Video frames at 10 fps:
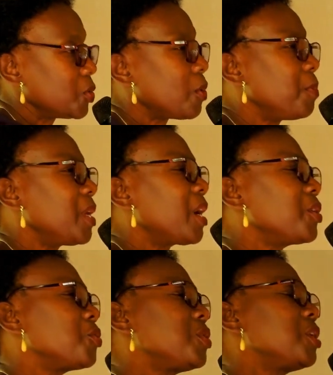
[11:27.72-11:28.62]
So me
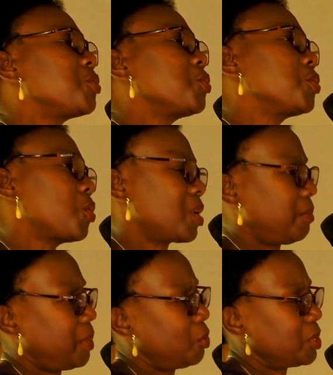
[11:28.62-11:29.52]
and you need to talk
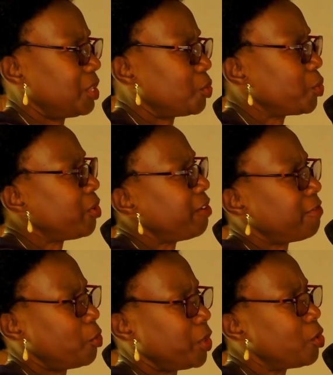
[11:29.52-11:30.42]
about it
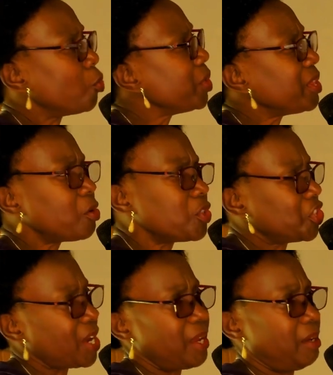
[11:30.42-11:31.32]
wherever we go without
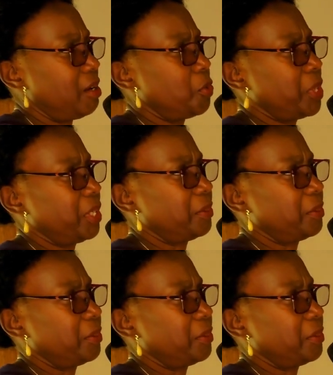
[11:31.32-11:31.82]
shying away.